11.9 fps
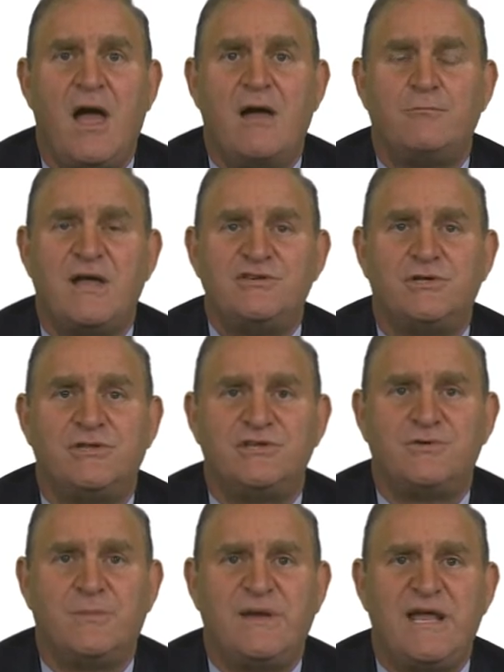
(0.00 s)
on racial
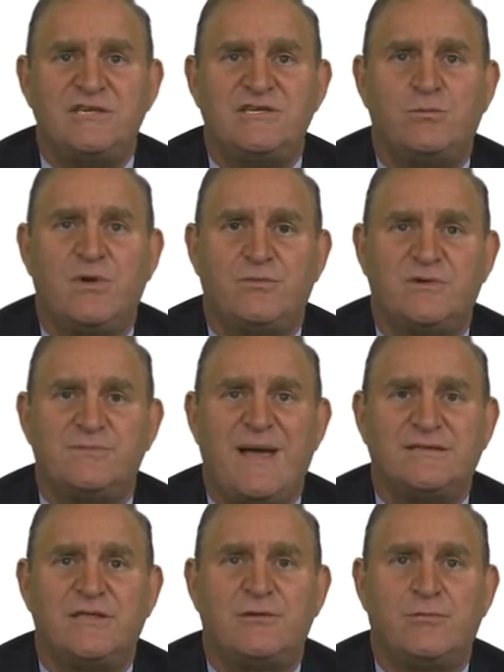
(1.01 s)
discrimination with
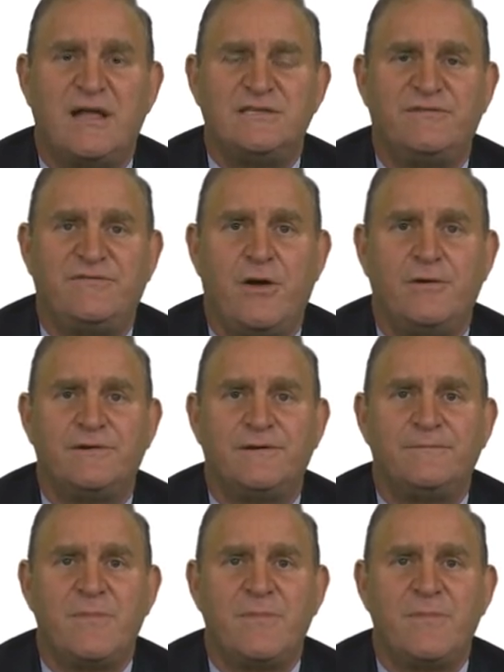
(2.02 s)
respect to the right to vote.